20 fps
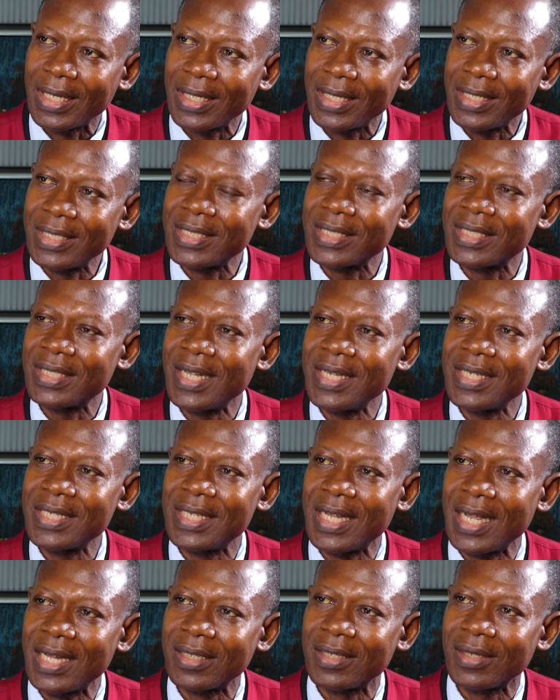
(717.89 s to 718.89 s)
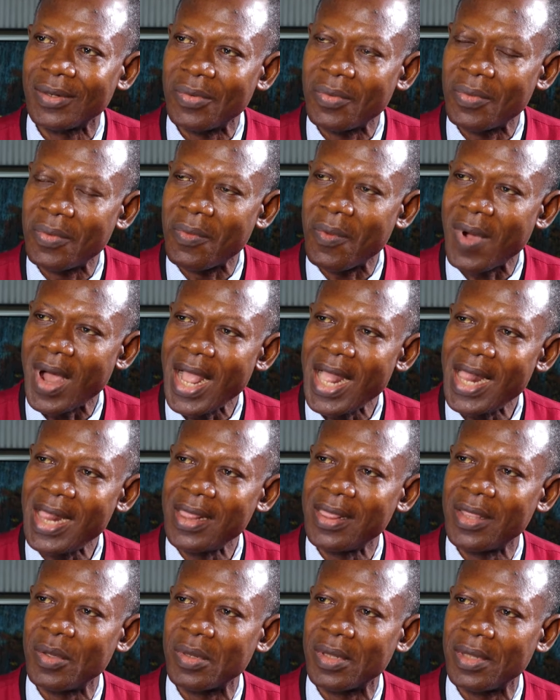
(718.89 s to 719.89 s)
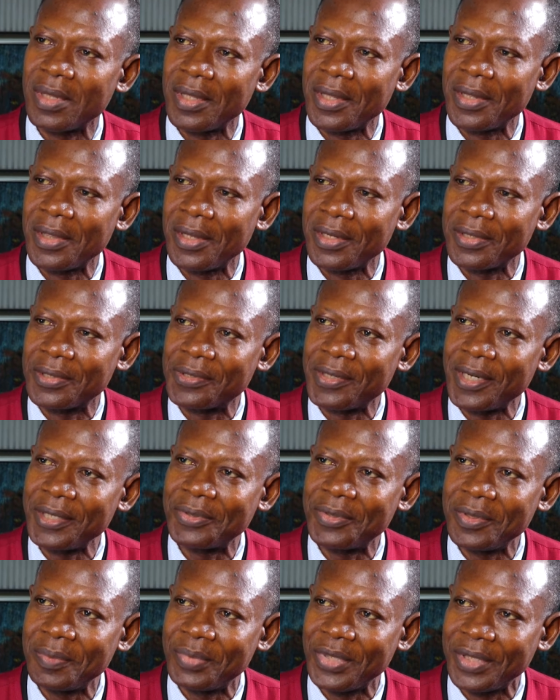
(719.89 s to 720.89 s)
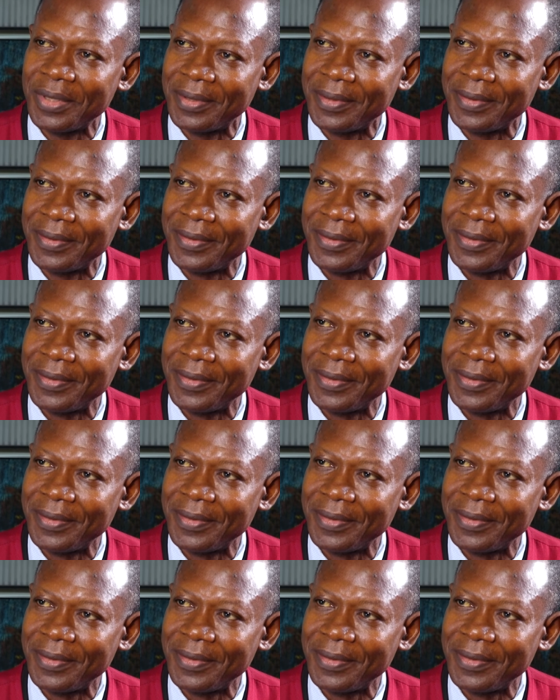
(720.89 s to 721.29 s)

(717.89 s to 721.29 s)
in the sense that while the treasury bill